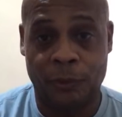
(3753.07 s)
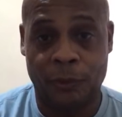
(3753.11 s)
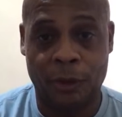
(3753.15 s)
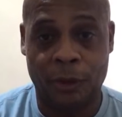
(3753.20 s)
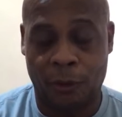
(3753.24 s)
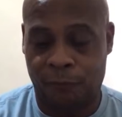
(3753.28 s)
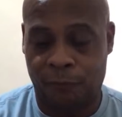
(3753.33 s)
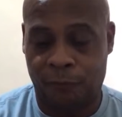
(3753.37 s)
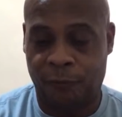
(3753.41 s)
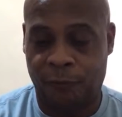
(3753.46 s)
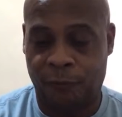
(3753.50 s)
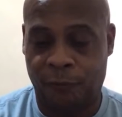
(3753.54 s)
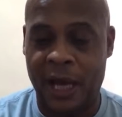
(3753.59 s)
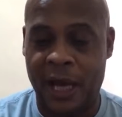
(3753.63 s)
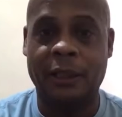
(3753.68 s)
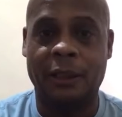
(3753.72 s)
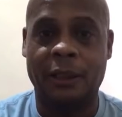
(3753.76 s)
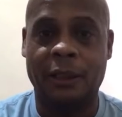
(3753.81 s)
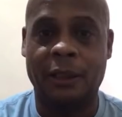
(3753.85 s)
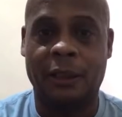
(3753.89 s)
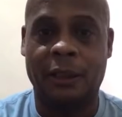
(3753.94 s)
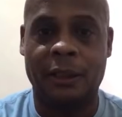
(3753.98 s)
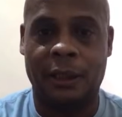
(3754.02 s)
finding a
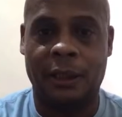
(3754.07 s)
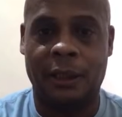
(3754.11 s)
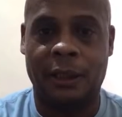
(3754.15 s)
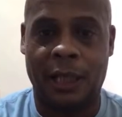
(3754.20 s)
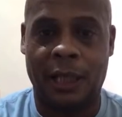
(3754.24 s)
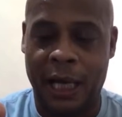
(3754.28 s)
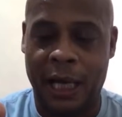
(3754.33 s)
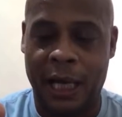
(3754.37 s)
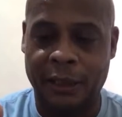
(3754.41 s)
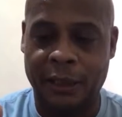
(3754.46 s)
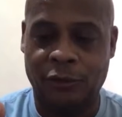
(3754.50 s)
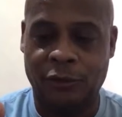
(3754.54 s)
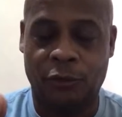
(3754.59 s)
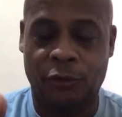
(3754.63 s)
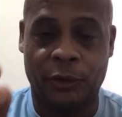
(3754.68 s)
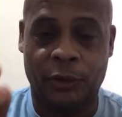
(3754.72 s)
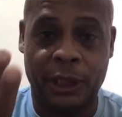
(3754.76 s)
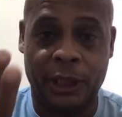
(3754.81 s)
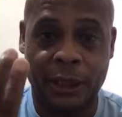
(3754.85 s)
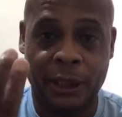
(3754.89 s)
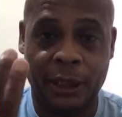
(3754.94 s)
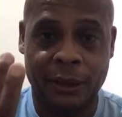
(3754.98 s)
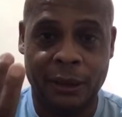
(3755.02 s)
good
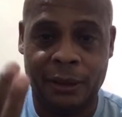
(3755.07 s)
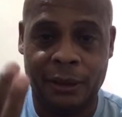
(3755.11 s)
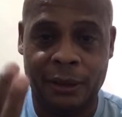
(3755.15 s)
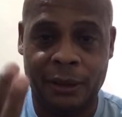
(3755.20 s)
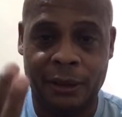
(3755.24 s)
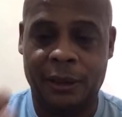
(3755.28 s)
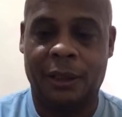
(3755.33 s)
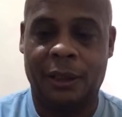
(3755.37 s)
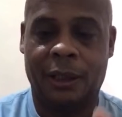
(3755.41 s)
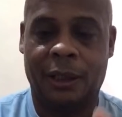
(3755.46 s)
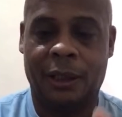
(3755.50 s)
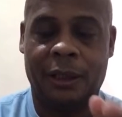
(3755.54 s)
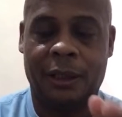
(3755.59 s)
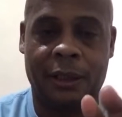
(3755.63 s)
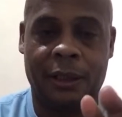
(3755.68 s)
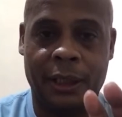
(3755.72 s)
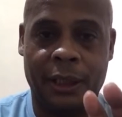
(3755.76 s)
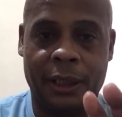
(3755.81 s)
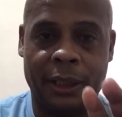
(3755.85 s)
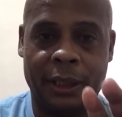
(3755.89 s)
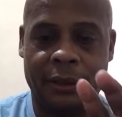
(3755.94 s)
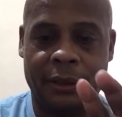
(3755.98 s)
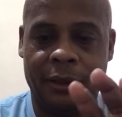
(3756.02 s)
laundry, a
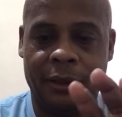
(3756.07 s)
good